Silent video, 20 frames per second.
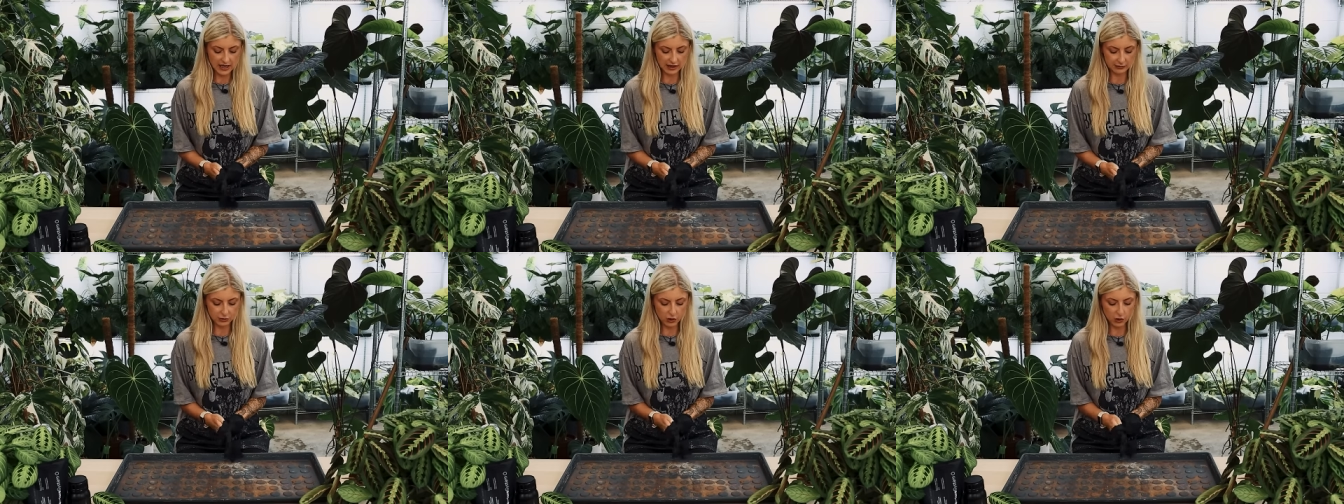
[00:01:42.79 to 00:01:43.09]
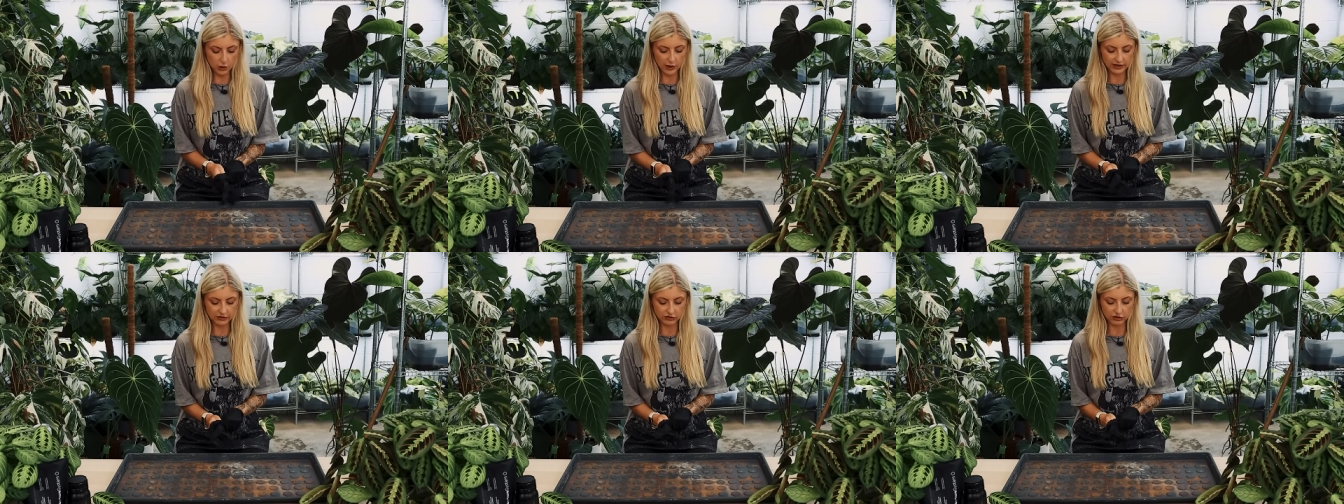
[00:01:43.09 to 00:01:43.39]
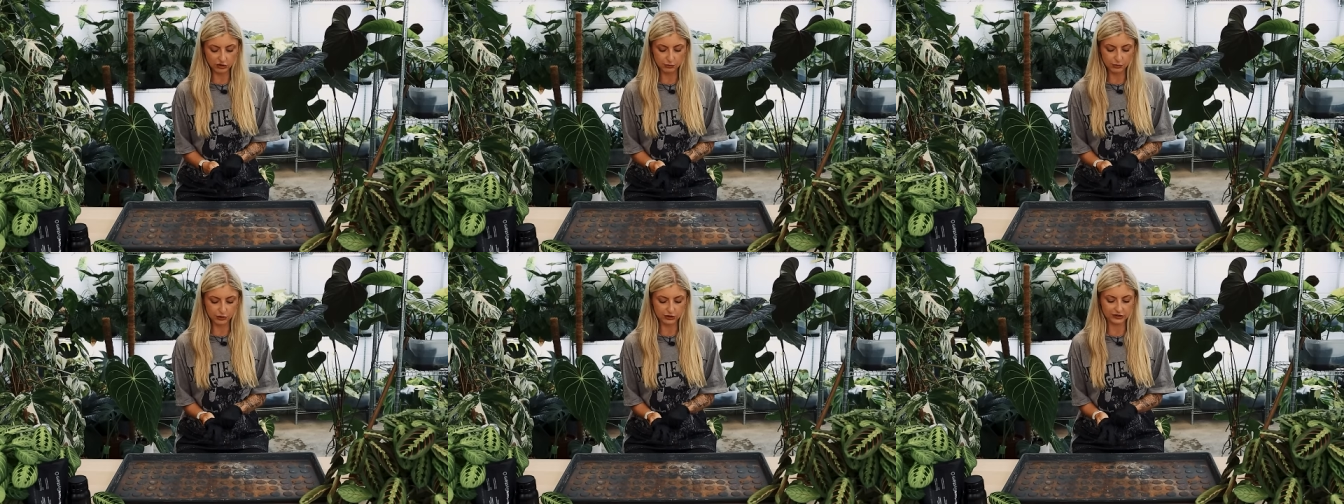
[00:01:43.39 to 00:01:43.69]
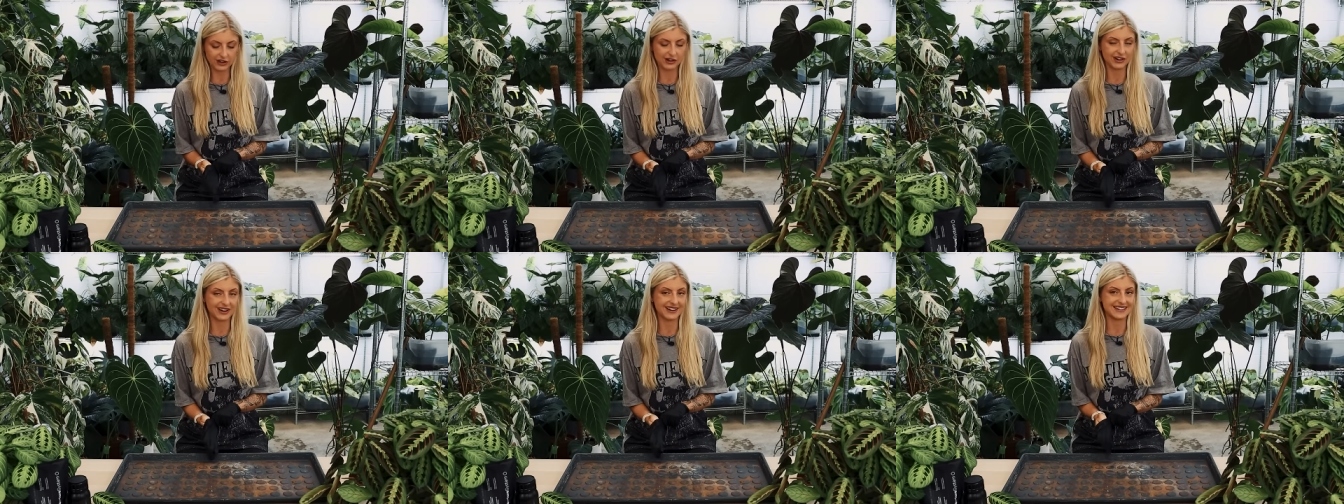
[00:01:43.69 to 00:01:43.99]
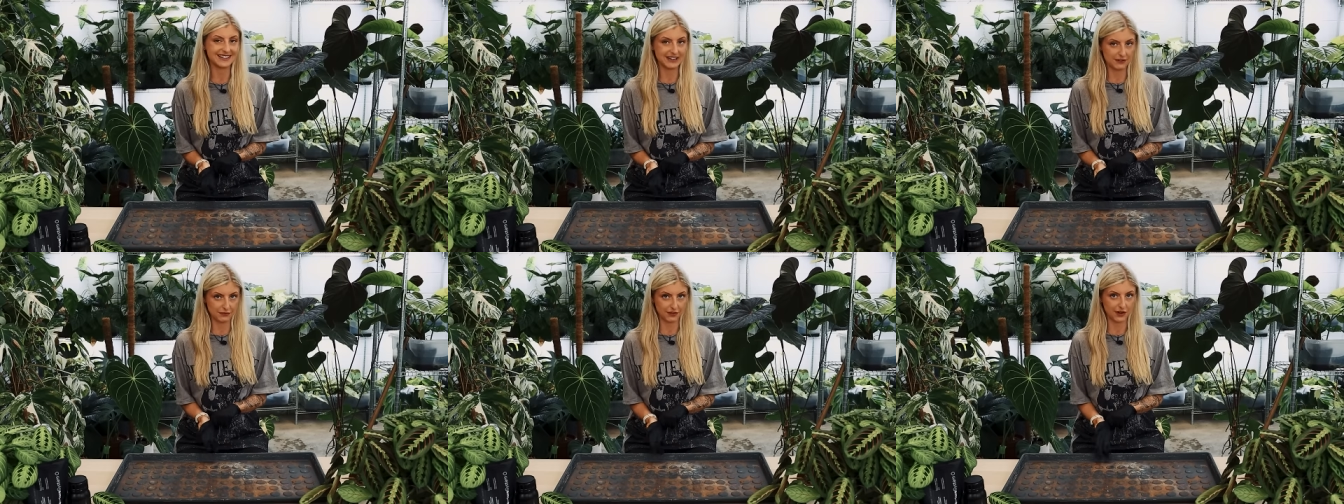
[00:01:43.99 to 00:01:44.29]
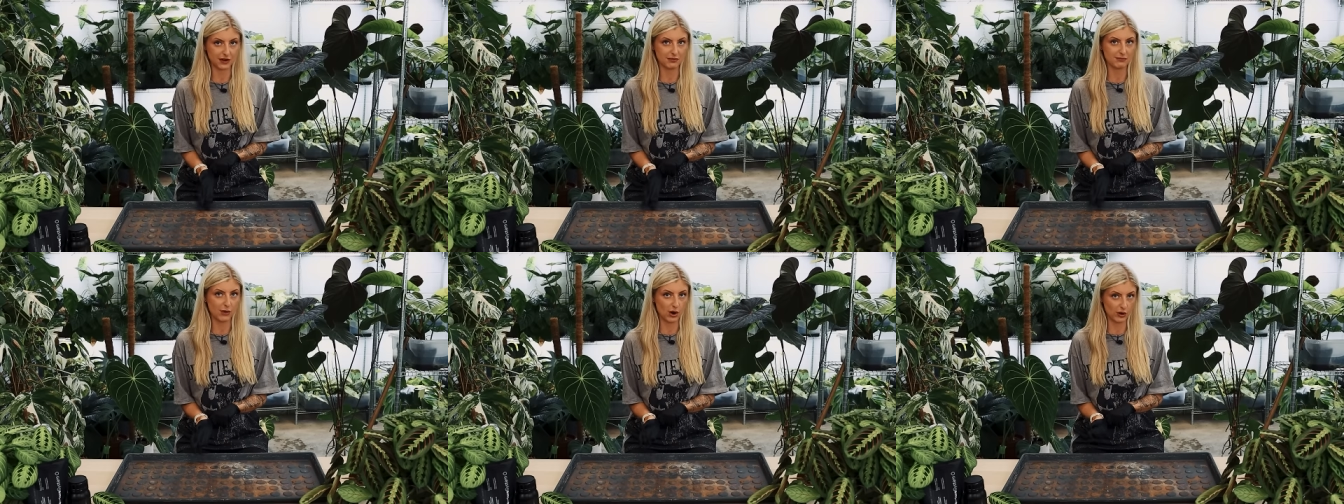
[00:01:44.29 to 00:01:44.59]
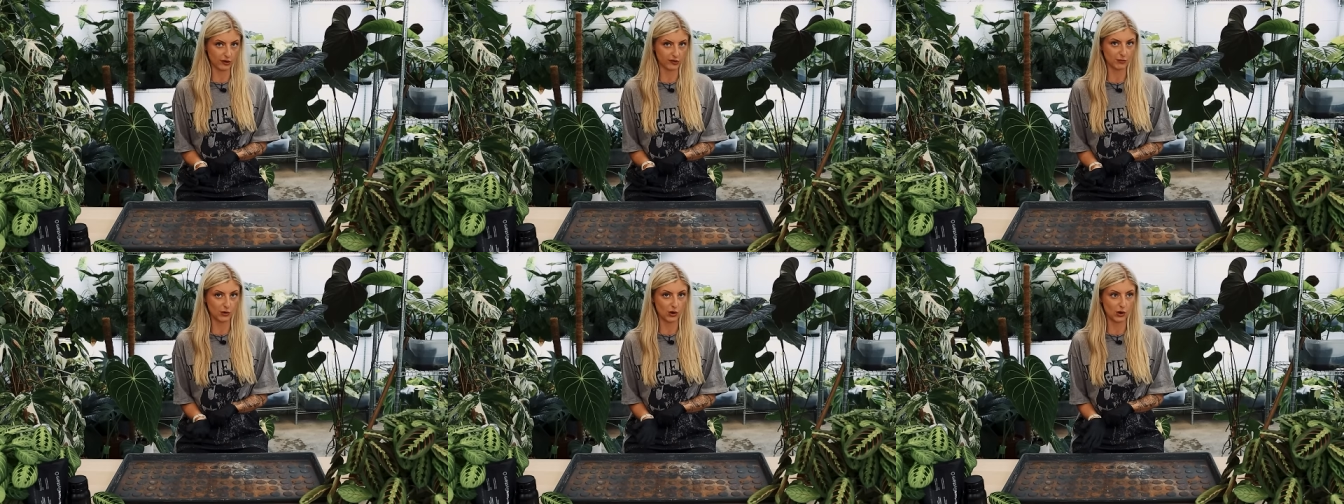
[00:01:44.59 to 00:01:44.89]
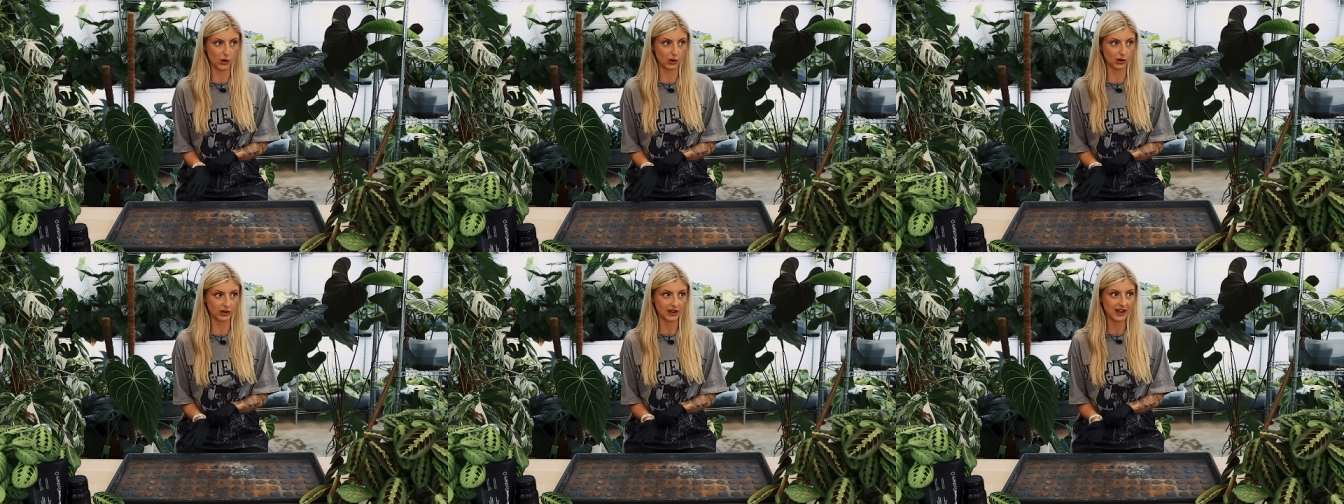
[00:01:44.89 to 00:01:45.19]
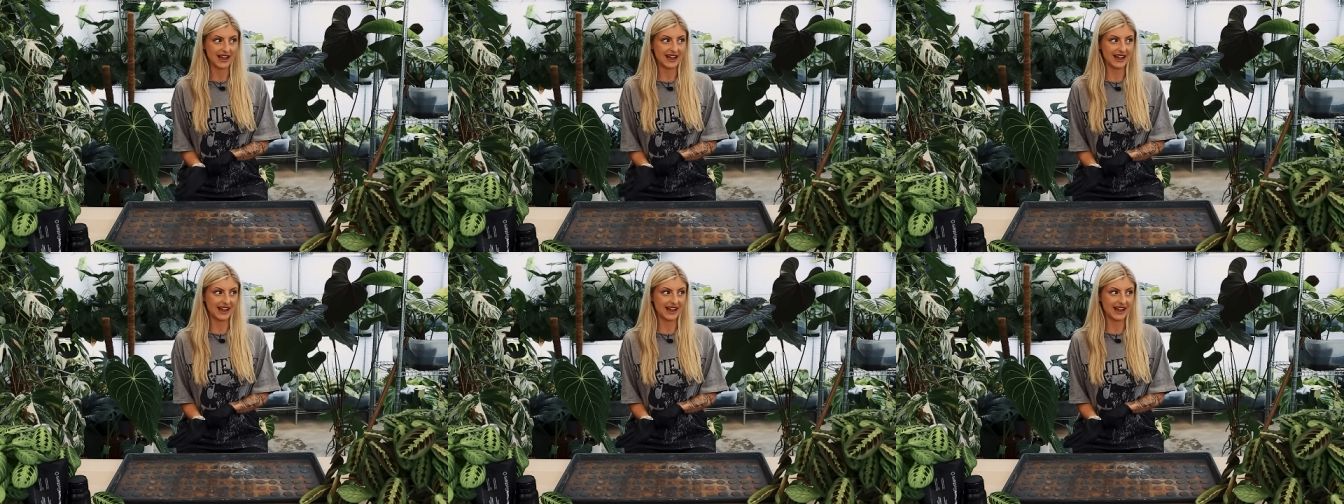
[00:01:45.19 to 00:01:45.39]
I'm going to put it on a different moss pole.